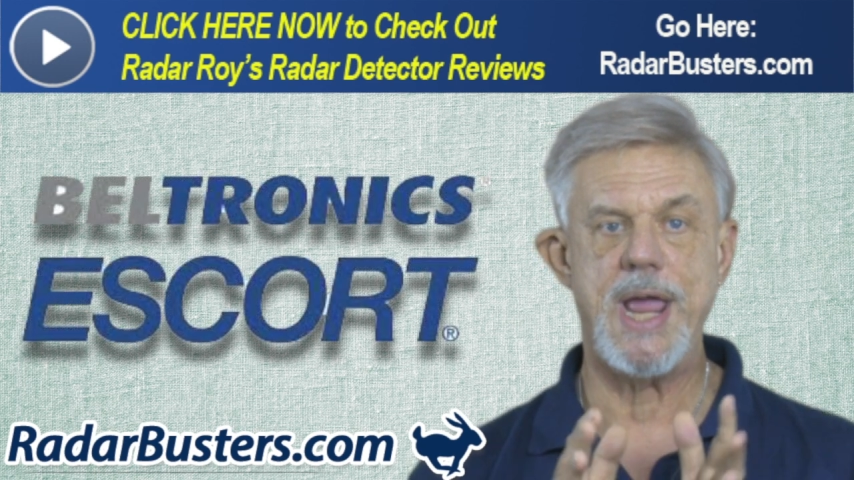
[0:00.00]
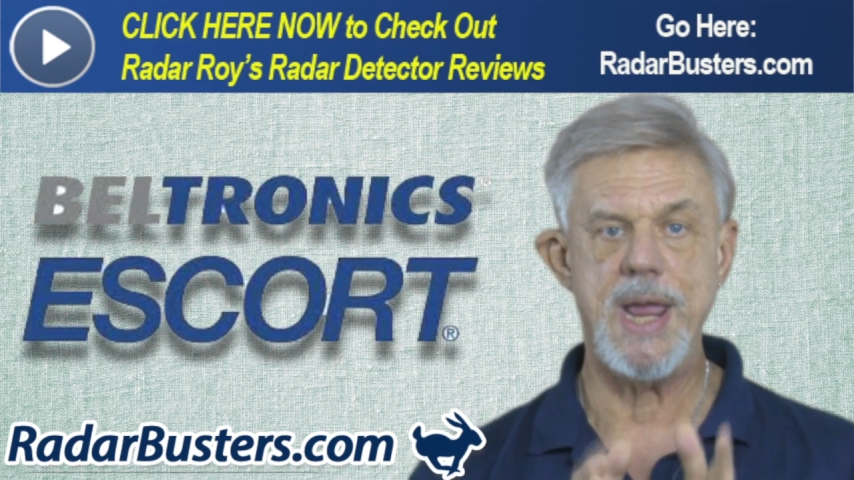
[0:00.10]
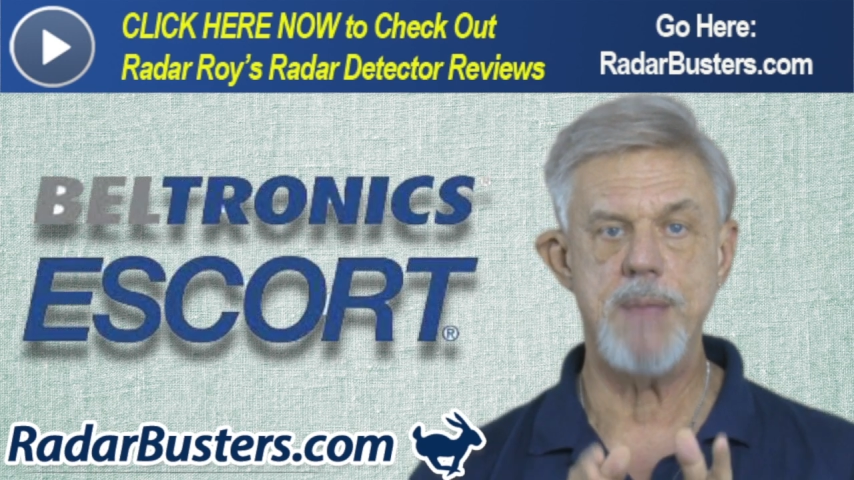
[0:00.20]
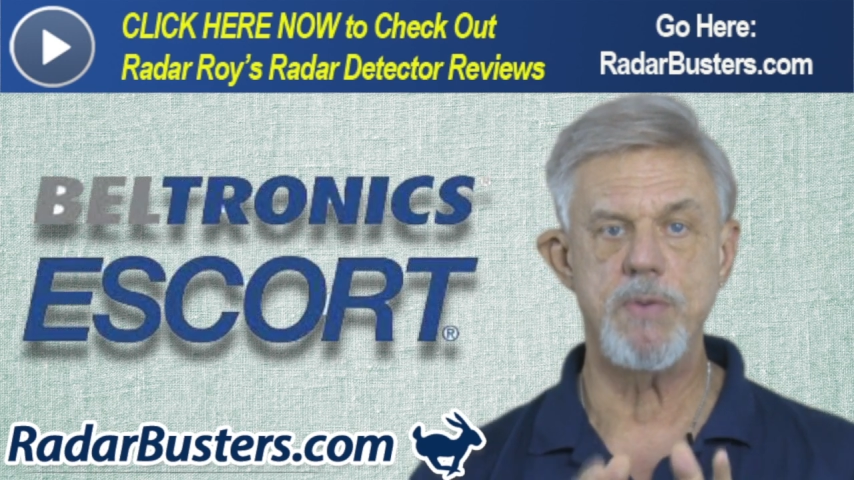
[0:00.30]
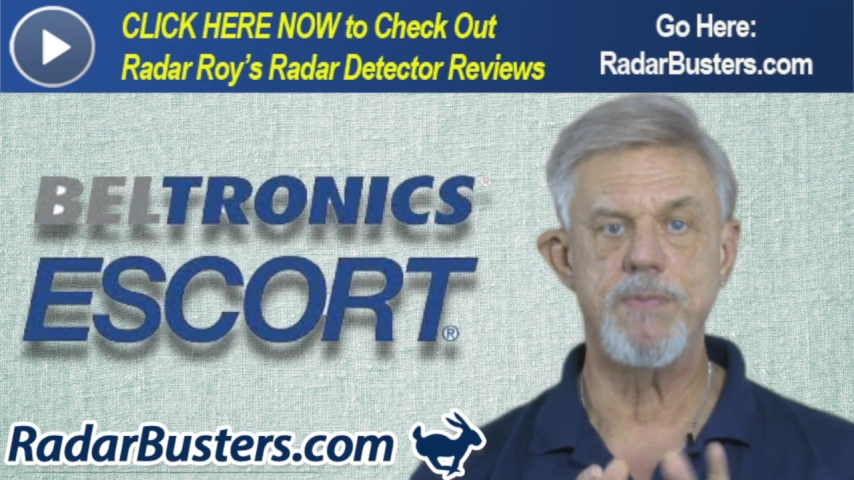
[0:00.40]

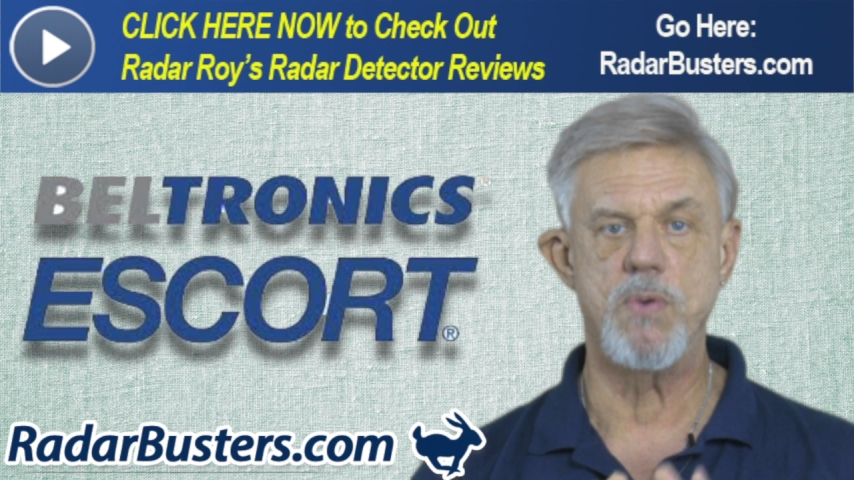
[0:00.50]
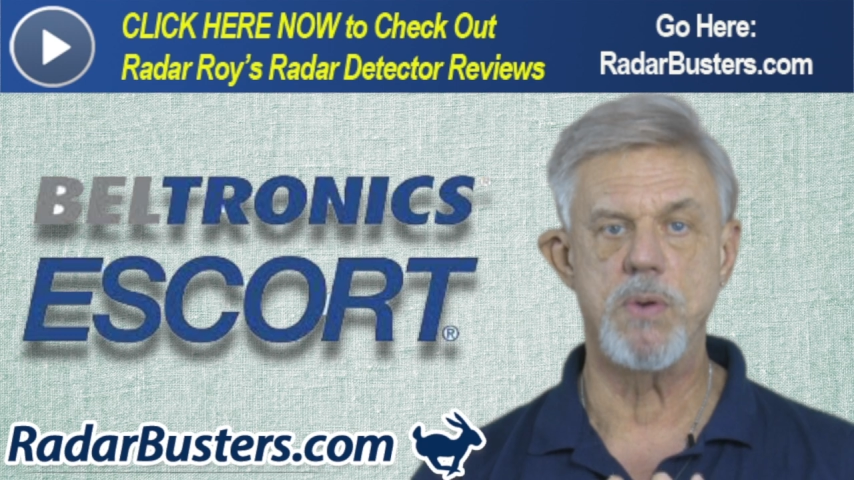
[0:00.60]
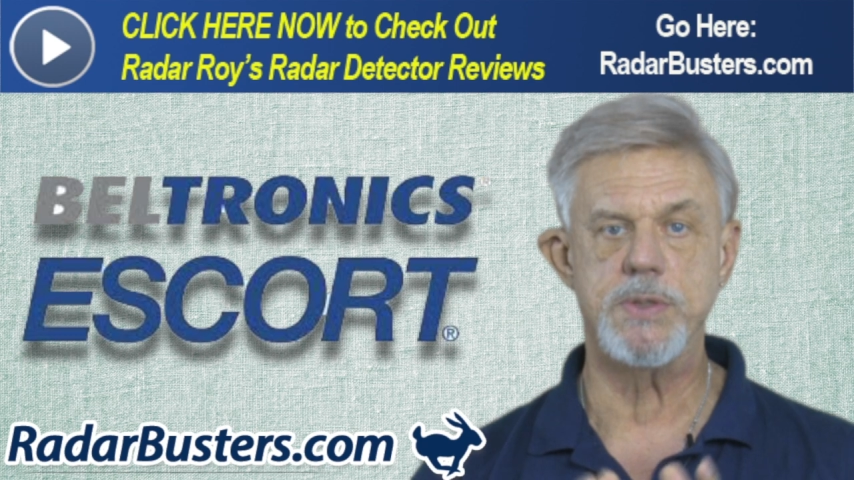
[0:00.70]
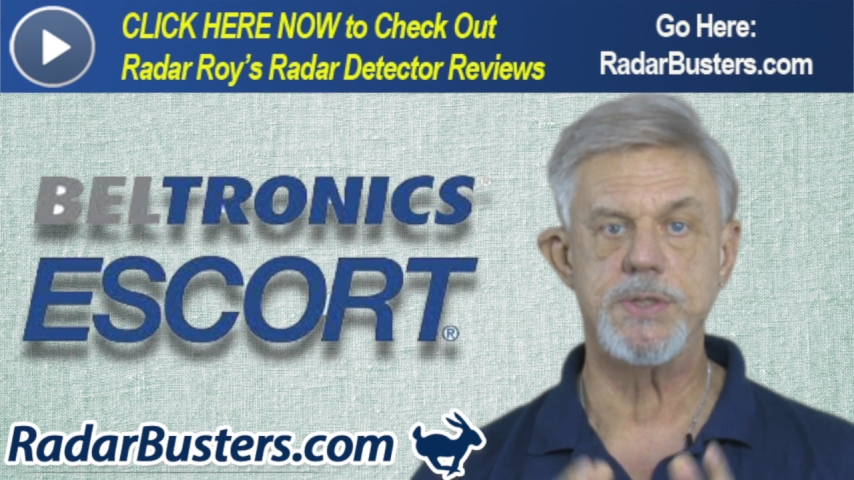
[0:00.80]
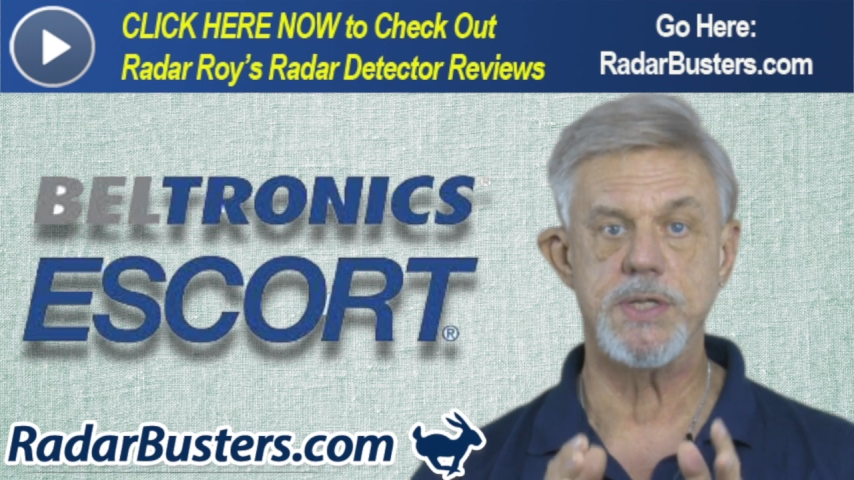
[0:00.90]
and
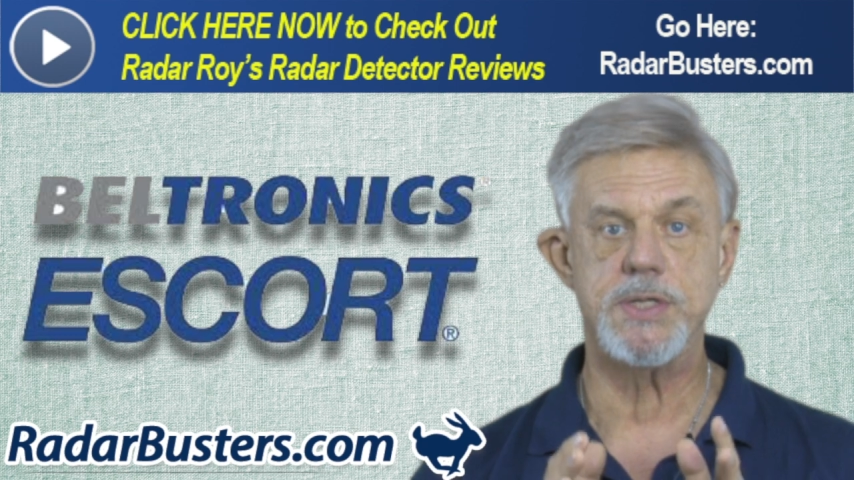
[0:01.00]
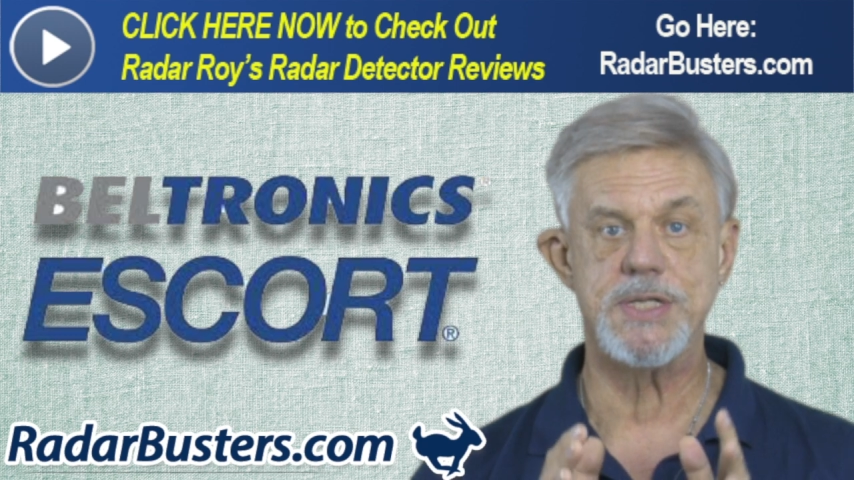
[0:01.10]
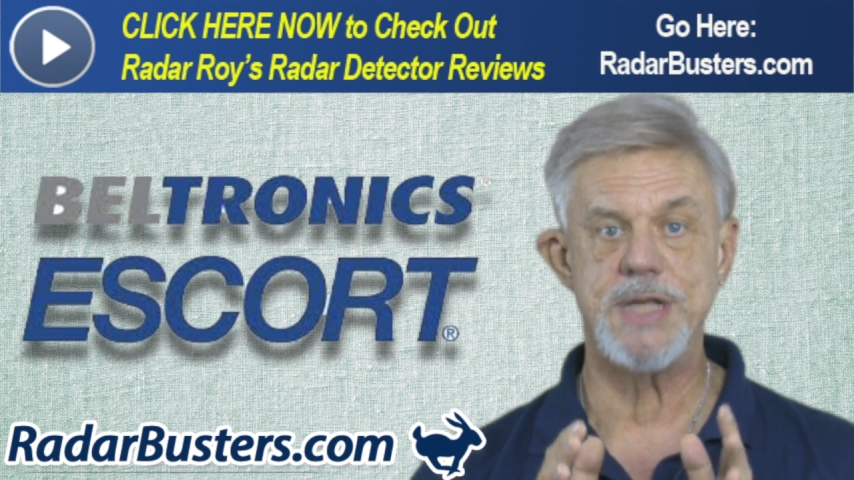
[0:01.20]
performance such as